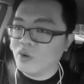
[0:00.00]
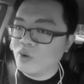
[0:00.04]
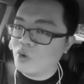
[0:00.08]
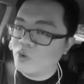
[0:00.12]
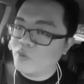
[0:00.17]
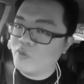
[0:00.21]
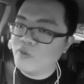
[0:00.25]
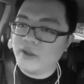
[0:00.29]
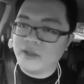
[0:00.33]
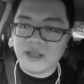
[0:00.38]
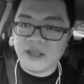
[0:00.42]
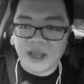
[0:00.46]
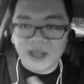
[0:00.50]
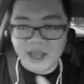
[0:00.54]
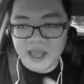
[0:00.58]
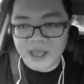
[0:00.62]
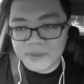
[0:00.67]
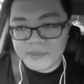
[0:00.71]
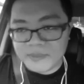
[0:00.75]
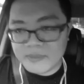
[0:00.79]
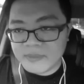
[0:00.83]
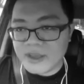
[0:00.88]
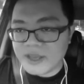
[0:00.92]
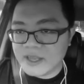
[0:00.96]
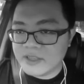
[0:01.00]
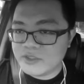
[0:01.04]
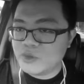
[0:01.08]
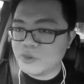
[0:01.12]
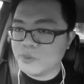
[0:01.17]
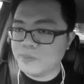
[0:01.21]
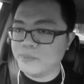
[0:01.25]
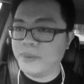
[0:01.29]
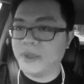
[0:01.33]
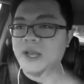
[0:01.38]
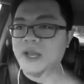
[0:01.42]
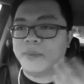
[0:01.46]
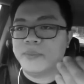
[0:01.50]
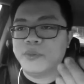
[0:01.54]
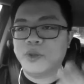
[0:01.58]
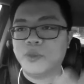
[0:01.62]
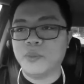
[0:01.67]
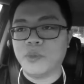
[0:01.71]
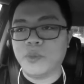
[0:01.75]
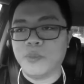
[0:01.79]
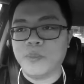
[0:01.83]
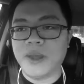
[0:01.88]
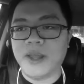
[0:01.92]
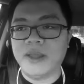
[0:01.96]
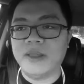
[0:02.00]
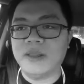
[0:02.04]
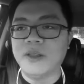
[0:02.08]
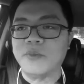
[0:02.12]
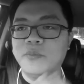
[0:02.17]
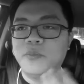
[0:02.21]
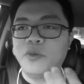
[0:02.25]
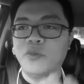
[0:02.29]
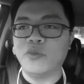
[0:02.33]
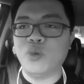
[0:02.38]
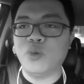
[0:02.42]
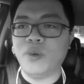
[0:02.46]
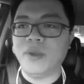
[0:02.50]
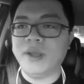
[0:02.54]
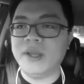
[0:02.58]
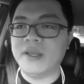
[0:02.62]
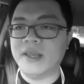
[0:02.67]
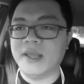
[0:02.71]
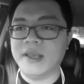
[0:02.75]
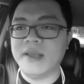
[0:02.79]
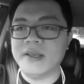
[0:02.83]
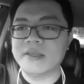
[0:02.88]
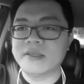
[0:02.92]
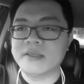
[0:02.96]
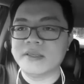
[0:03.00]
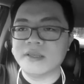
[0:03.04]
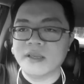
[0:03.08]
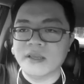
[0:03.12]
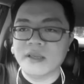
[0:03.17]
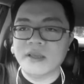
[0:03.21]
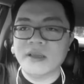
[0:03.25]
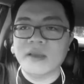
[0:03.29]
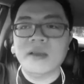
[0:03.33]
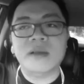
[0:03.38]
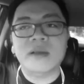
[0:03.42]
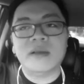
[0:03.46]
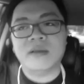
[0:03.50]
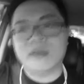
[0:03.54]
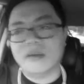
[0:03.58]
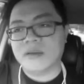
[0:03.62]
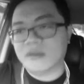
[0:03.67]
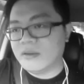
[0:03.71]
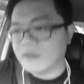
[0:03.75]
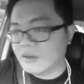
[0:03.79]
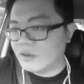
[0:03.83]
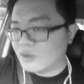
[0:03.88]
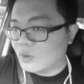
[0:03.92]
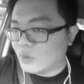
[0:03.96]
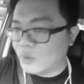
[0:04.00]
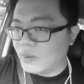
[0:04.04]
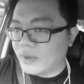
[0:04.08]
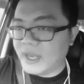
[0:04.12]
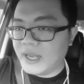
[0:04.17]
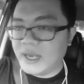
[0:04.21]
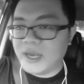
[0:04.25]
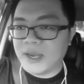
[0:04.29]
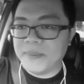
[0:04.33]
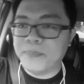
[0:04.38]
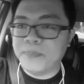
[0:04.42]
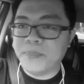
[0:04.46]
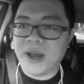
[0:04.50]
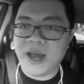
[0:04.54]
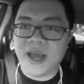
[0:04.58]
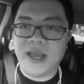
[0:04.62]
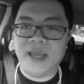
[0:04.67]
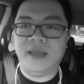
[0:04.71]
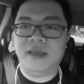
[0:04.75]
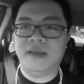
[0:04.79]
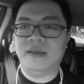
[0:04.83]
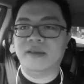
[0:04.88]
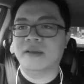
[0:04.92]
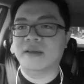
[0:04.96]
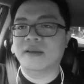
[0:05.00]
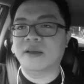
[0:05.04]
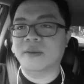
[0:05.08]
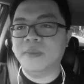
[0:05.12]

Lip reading: Over time, as you pick up the momentum of doing things, go ahead and buy.